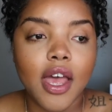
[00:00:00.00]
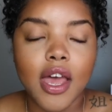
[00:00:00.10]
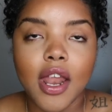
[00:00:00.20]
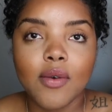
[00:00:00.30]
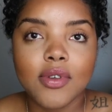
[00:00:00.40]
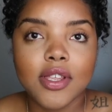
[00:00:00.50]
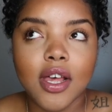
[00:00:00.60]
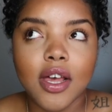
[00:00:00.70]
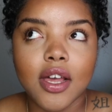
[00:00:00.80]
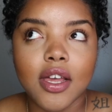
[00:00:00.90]
And I was
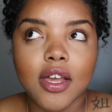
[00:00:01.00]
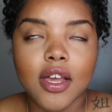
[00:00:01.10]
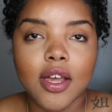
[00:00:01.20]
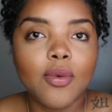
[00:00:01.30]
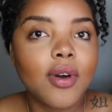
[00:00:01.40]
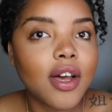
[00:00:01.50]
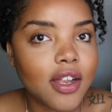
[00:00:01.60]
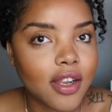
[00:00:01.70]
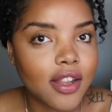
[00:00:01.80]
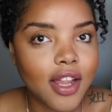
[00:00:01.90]
like,
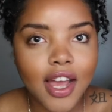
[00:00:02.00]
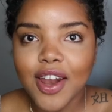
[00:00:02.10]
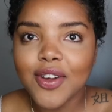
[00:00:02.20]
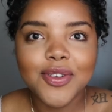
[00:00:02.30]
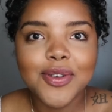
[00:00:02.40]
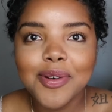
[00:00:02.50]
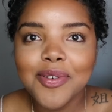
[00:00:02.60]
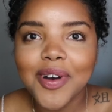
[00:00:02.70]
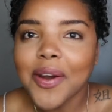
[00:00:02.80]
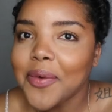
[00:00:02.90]
what? Like, I don't
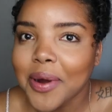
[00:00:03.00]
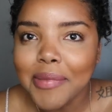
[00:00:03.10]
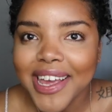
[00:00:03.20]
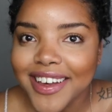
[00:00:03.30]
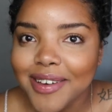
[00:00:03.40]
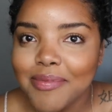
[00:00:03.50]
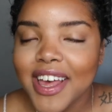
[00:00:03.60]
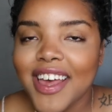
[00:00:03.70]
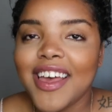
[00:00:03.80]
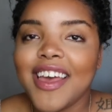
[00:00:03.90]
do, I don't wear makeup.
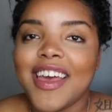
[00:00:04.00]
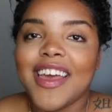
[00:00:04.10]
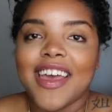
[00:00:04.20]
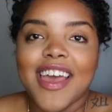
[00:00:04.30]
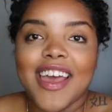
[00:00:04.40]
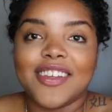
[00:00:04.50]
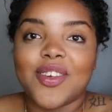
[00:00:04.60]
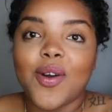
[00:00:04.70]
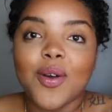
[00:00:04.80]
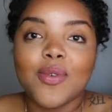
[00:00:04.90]

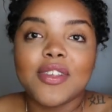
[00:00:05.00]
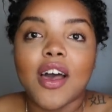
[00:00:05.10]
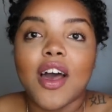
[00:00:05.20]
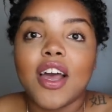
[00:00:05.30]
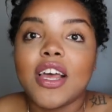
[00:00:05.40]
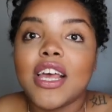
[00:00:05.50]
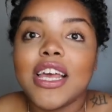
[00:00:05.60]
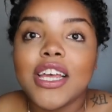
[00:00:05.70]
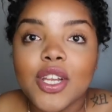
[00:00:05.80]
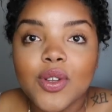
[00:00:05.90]
So it was an
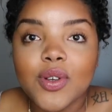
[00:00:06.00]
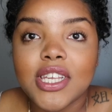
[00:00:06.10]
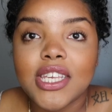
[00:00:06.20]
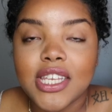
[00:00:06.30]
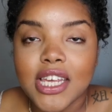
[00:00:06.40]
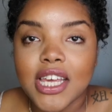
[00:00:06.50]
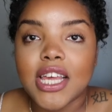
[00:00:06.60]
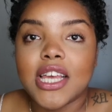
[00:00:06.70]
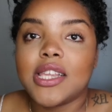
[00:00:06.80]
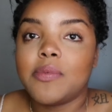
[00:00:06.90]
interesting
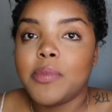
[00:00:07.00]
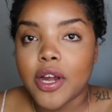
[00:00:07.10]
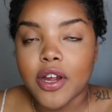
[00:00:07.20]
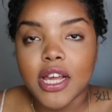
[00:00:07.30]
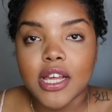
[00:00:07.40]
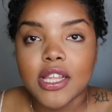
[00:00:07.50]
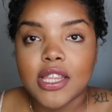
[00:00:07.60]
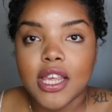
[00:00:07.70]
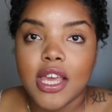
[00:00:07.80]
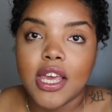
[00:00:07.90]
experience.
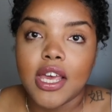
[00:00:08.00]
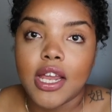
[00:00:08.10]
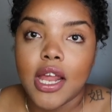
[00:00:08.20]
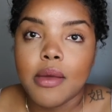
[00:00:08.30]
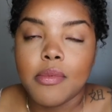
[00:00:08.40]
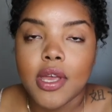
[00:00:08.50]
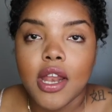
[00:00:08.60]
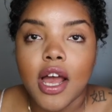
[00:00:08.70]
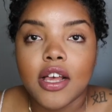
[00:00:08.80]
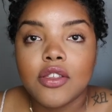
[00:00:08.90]
And I
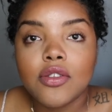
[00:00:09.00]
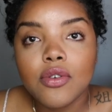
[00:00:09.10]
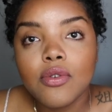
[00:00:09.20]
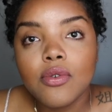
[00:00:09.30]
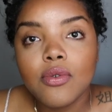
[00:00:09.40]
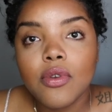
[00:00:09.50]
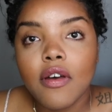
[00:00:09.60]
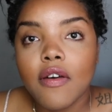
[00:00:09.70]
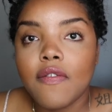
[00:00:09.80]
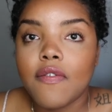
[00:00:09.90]
mean, I soon
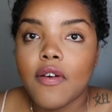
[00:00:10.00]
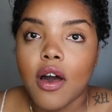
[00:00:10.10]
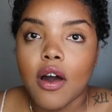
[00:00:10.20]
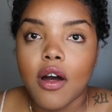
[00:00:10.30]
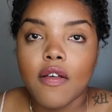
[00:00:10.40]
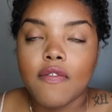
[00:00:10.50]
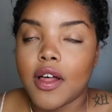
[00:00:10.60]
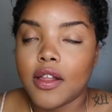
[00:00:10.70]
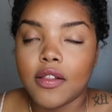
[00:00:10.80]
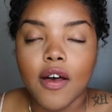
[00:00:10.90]
fall,
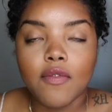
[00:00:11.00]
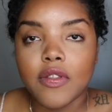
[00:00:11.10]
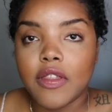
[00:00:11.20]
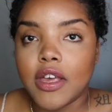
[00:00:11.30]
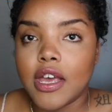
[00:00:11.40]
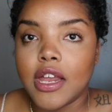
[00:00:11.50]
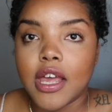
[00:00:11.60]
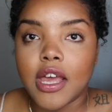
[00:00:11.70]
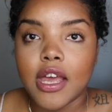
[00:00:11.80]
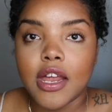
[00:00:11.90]
fell in love with it
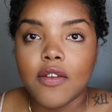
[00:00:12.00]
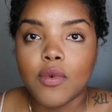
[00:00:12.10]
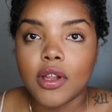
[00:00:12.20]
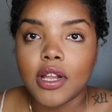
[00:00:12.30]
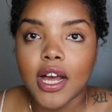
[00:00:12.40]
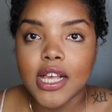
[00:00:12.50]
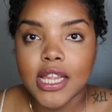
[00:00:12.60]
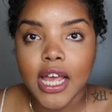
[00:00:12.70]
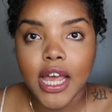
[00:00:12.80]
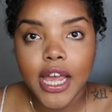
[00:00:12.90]
and realized
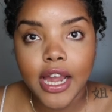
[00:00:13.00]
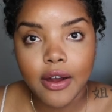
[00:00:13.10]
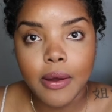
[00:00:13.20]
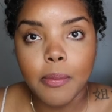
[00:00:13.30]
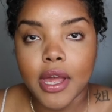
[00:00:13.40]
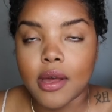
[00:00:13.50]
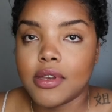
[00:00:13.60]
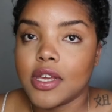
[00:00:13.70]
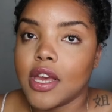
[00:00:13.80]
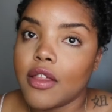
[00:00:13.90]
that hair and
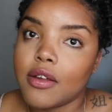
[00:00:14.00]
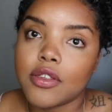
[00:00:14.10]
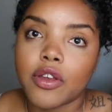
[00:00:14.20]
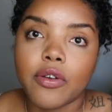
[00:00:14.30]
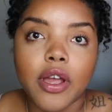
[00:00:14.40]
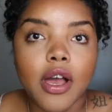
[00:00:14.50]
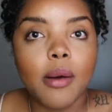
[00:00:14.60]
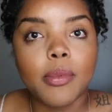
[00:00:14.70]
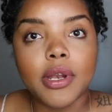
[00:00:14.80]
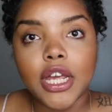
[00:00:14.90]
makeup together is a great
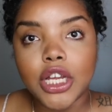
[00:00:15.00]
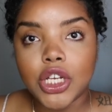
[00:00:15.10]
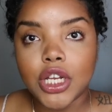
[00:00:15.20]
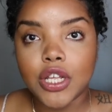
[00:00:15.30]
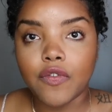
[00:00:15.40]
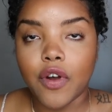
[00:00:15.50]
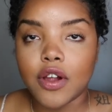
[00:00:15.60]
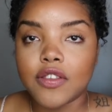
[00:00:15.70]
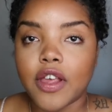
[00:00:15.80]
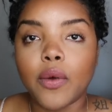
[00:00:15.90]
combination as
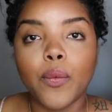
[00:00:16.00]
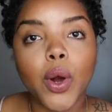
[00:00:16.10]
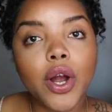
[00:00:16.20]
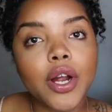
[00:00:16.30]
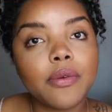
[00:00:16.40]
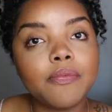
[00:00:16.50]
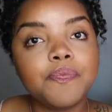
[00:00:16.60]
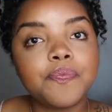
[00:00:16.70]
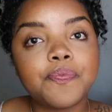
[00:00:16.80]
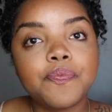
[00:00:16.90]
far as like work.
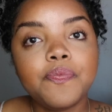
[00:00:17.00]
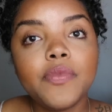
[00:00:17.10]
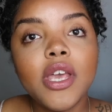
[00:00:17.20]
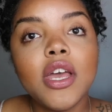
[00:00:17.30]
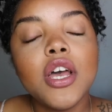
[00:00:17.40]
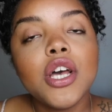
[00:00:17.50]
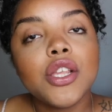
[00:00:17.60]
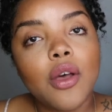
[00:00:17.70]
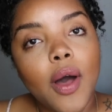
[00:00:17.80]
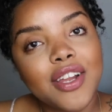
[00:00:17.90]

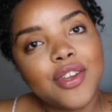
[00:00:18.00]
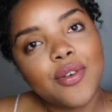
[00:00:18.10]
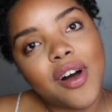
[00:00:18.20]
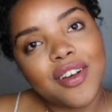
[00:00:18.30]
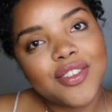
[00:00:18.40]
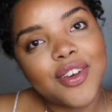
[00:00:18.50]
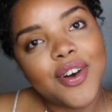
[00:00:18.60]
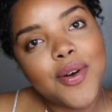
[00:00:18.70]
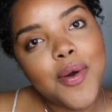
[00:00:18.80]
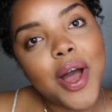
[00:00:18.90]
So I do
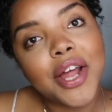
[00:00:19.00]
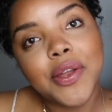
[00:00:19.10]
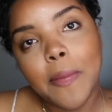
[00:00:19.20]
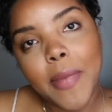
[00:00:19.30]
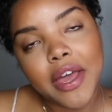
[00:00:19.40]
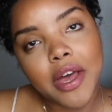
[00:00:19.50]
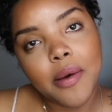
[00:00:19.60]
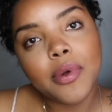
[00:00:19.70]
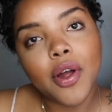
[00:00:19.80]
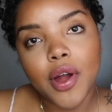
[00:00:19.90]
also do
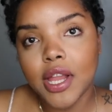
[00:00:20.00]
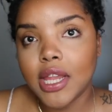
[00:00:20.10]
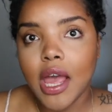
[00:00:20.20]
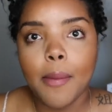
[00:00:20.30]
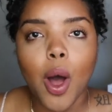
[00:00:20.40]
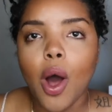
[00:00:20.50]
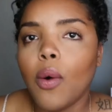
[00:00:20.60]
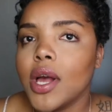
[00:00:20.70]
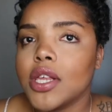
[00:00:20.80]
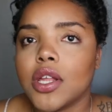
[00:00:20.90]
makeup currently. I'm
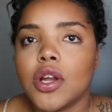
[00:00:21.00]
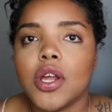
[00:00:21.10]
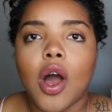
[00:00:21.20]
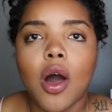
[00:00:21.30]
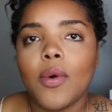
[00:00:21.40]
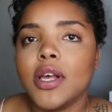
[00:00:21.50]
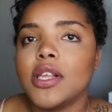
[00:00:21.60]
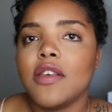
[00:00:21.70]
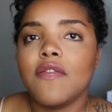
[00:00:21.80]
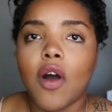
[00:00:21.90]
always learning,
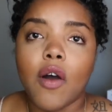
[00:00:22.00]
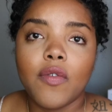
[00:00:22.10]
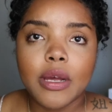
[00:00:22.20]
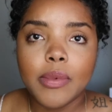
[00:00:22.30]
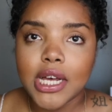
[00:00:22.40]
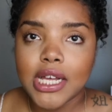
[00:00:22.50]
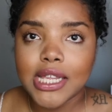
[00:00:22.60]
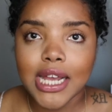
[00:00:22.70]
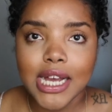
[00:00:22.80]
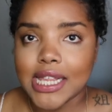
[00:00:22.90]
always evolving, because
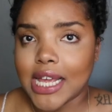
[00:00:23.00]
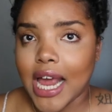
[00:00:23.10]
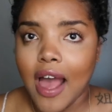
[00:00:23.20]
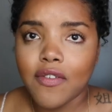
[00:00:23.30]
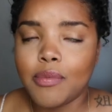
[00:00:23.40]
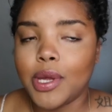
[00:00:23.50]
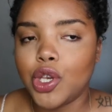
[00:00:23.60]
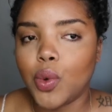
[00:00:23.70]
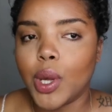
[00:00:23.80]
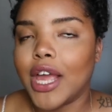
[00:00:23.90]
like I said, I haven't been
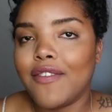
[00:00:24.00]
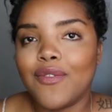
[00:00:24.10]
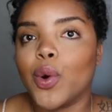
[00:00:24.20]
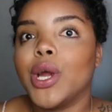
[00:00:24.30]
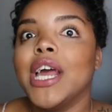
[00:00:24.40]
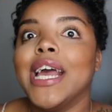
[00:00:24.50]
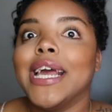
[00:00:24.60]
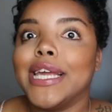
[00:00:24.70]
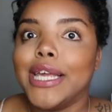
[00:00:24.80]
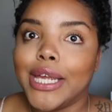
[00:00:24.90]
doing it for
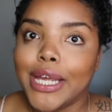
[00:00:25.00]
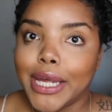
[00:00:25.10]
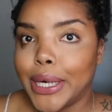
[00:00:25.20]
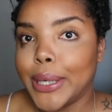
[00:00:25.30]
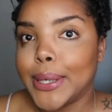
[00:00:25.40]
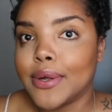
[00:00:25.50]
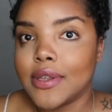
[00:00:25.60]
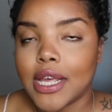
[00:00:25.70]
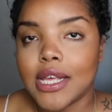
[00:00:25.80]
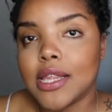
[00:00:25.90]

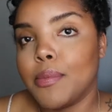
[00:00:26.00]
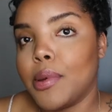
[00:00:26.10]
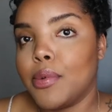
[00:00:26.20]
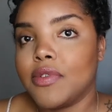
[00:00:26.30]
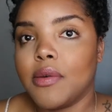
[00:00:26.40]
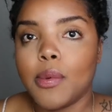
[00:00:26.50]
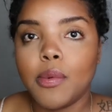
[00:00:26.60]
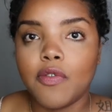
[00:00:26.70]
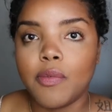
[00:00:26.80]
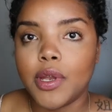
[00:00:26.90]
years like some people. Some
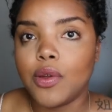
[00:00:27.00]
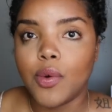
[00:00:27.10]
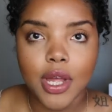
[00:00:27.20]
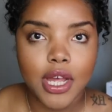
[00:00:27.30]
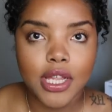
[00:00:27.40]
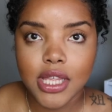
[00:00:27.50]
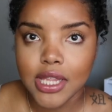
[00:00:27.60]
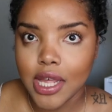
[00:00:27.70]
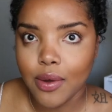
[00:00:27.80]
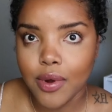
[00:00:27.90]
people have been doing it
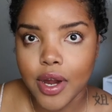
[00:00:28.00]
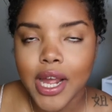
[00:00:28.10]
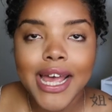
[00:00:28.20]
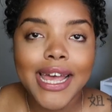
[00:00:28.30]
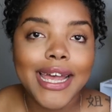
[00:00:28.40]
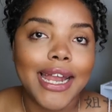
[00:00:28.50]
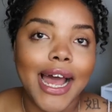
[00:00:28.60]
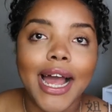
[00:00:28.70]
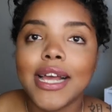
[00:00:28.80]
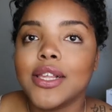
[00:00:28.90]
since they were in
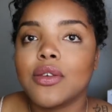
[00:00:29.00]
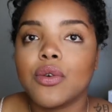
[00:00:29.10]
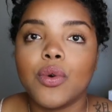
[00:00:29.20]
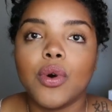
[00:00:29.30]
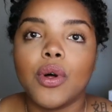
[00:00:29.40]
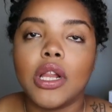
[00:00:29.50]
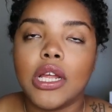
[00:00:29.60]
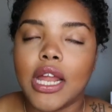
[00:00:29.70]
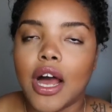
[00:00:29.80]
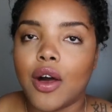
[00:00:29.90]
high school,
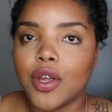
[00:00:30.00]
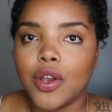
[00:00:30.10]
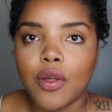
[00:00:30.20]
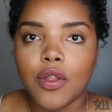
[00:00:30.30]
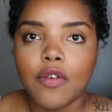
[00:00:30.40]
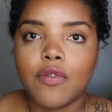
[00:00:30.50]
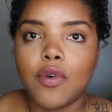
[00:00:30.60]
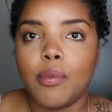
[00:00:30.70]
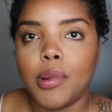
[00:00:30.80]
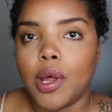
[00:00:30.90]
and now, you know, they're
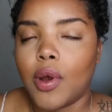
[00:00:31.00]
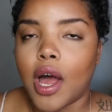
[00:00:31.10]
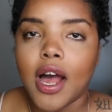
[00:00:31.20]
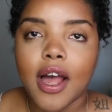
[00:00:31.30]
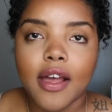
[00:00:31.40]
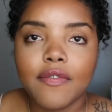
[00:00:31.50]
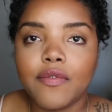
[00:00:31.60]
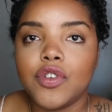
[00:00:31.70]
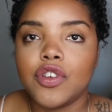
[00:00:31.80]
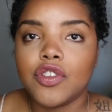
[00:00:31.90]
full blown. I've
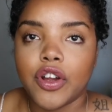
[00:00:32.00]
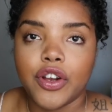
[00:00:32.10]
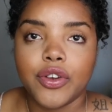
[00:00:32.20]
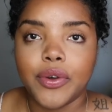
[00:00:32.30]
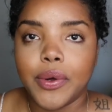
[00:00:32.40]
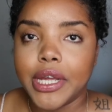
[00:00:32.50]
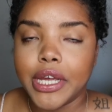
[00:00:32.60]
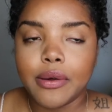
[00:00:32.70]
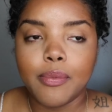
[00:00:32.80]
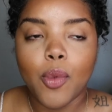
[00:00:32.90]
just started doing
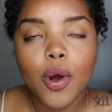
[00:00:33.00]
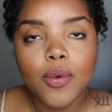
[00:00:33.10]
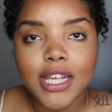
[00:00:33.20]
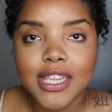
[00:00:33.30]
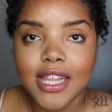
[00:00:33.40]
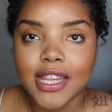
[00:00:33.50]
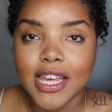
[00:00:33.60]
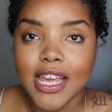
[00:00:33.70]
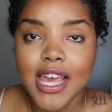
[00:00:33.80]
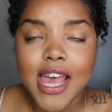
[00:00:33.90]
it more
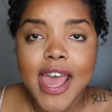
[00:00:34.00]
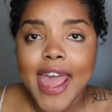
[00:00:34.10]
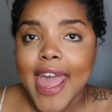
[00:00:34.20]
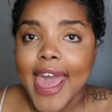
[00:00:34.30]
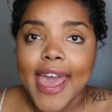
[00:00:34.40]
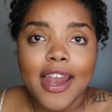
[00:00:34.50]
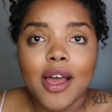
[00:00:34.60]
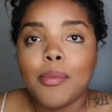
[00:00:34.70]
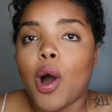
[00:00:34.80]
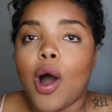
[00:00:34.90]
recently, and
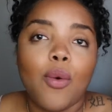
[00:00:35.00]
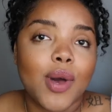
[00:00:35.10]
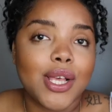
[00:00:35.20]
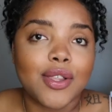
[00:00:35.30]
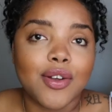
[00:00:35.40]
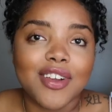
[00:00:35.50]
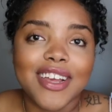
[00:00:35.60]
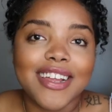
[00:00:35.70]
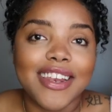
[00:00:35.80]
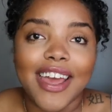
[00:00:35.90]
I'm always
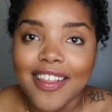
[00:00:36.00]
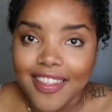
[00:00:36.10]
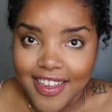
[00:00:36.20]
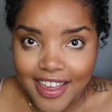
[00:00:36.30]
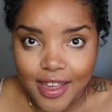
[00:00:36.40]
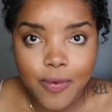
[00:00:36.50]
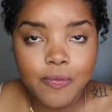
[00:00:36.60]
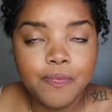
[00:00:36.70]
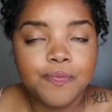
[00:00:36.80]
learning daily,